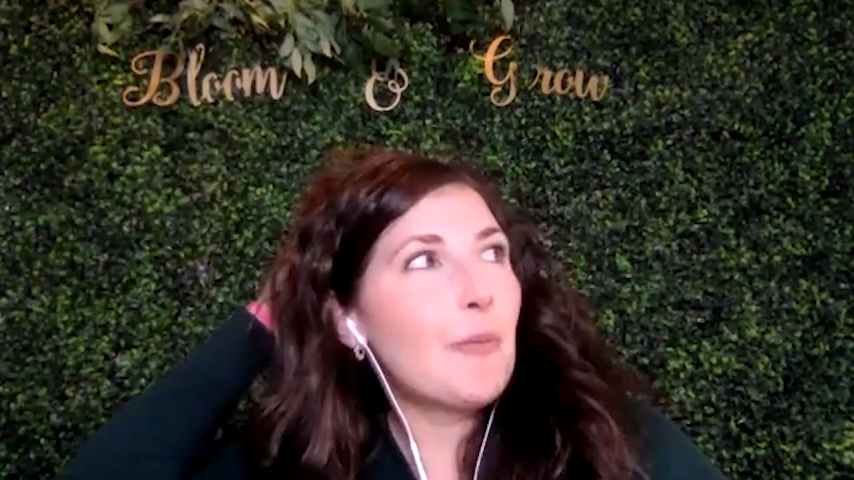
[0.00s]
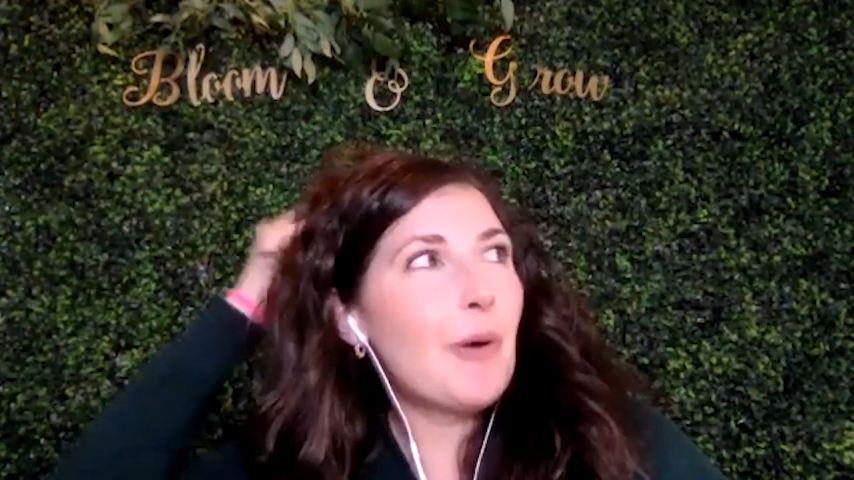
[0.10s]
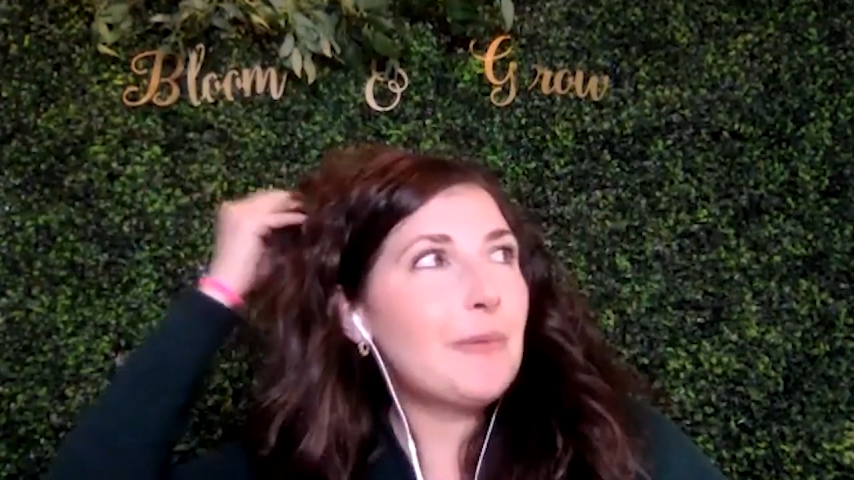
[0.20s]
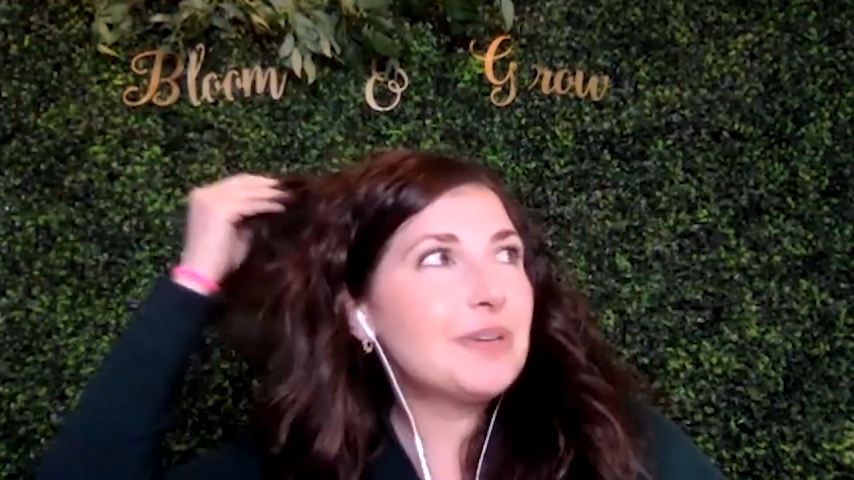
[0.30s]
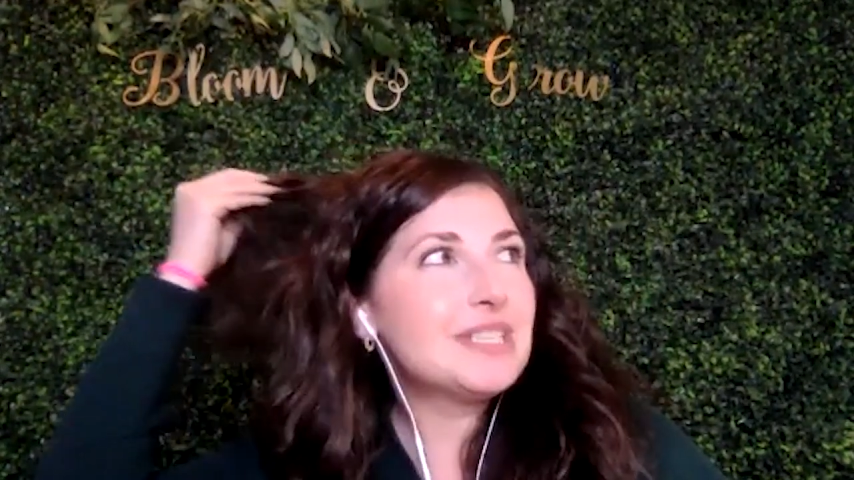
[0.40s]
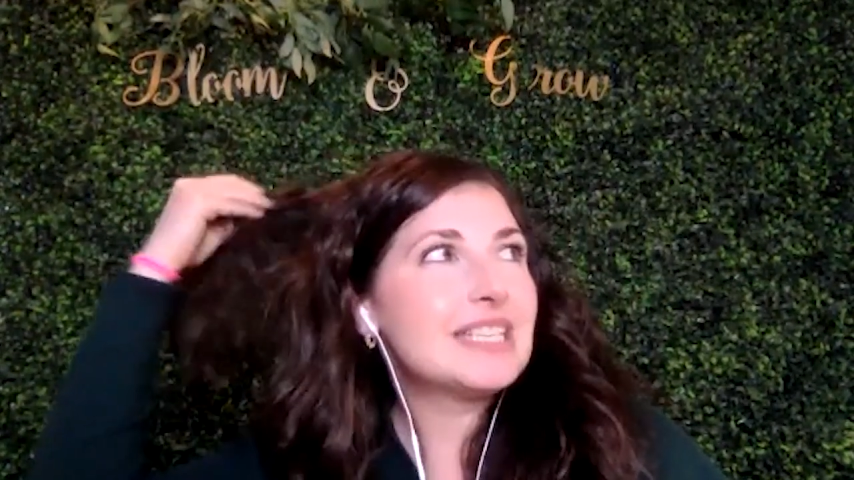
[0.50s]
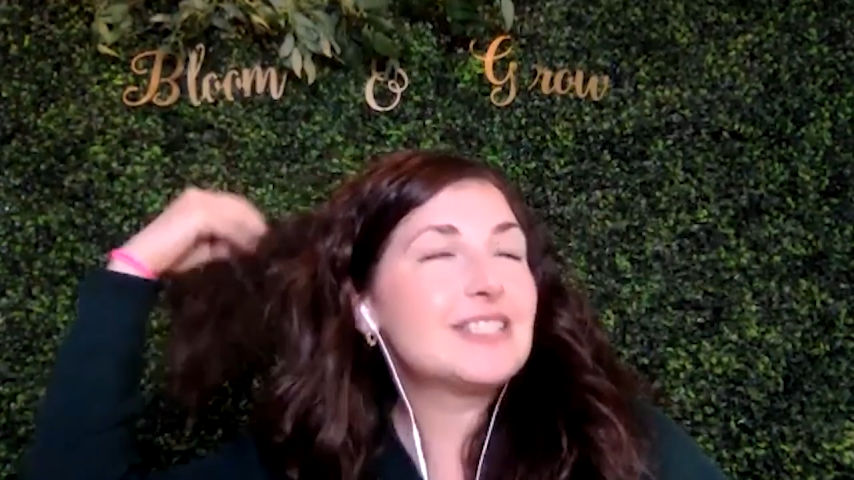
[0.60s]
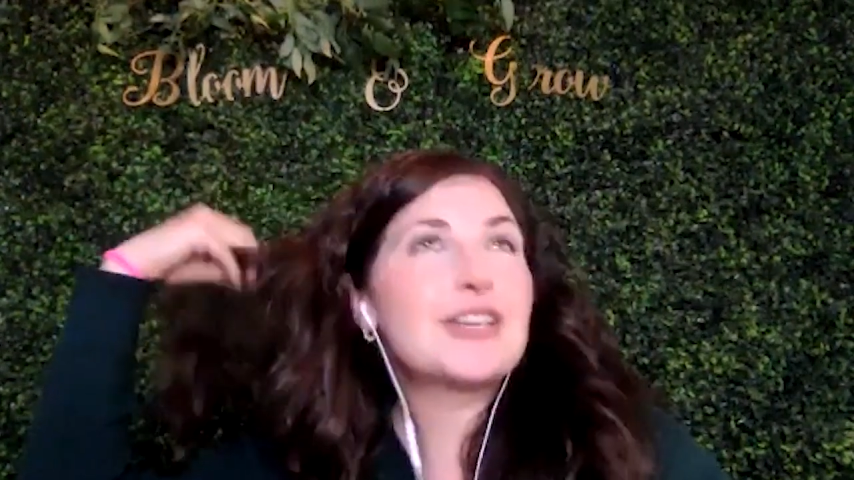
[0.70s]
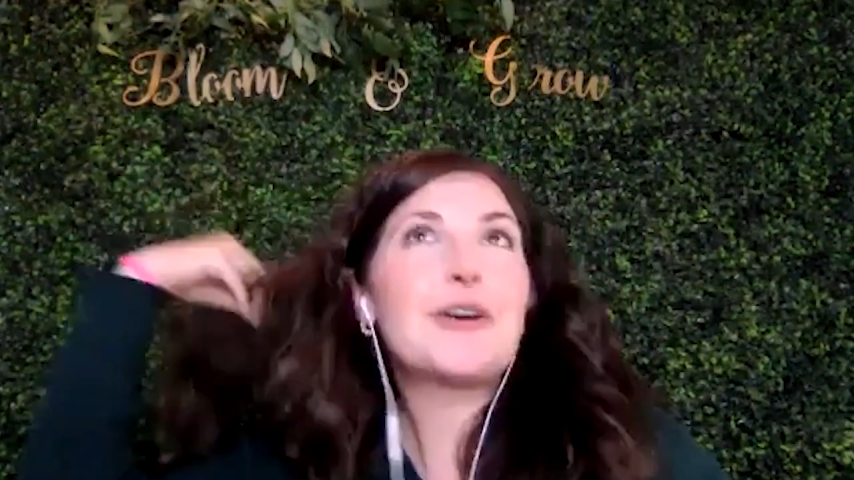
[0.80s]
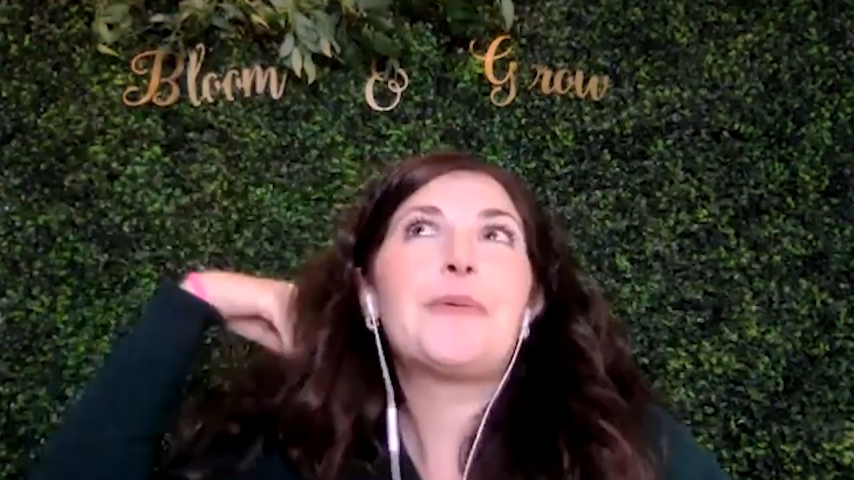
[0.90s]
what was
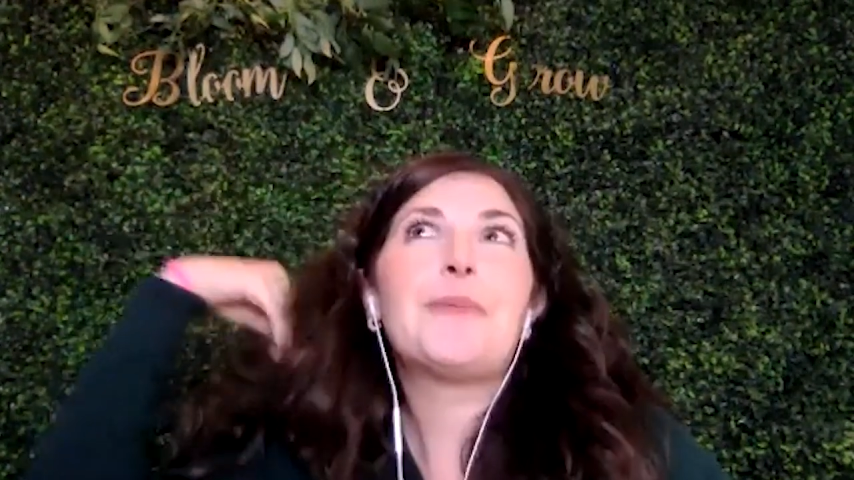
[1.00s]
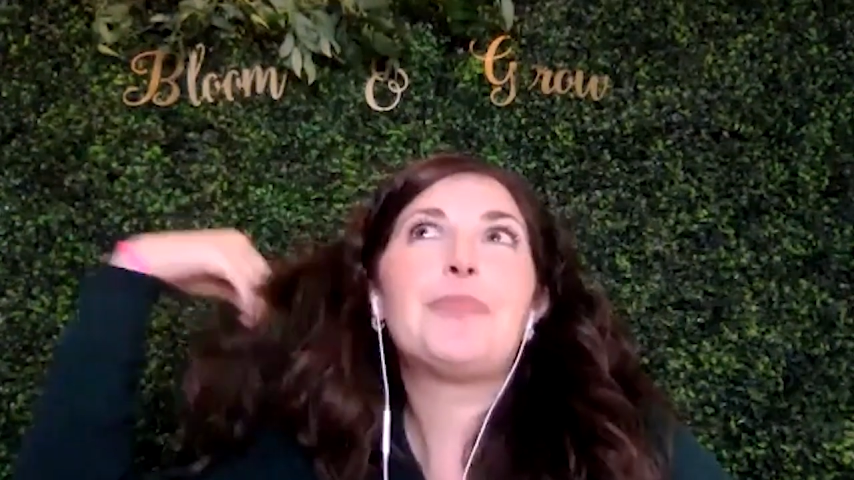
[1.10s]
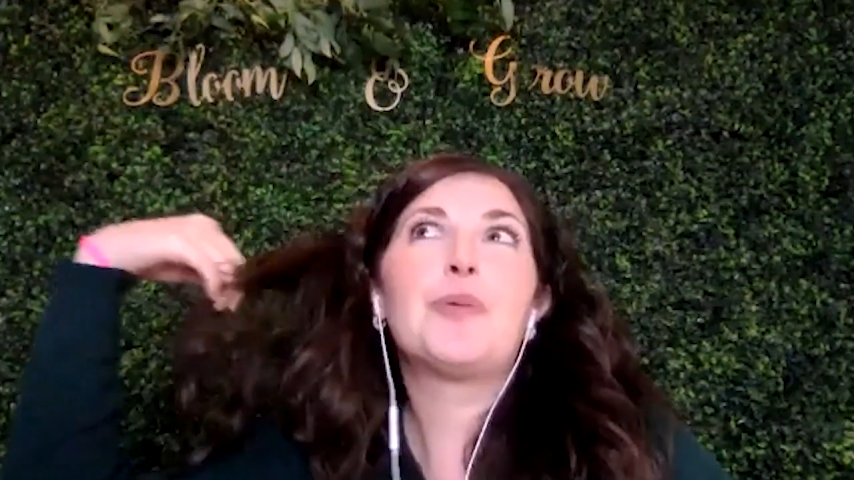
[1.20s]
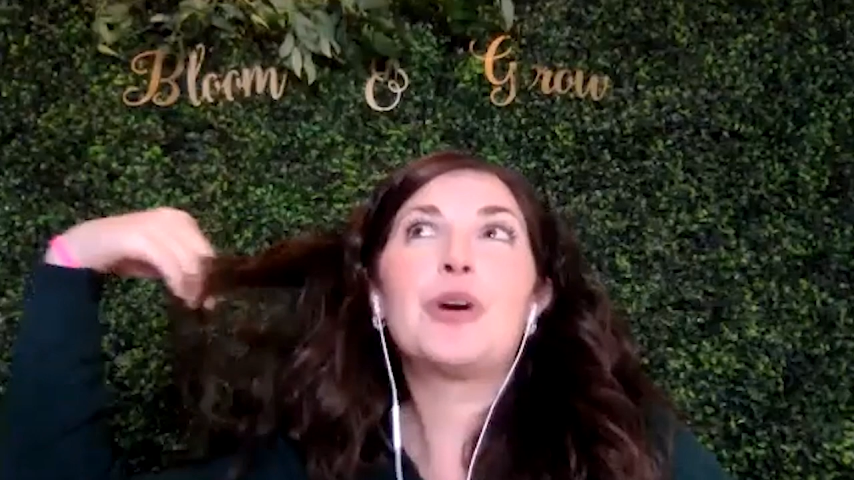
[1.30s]
so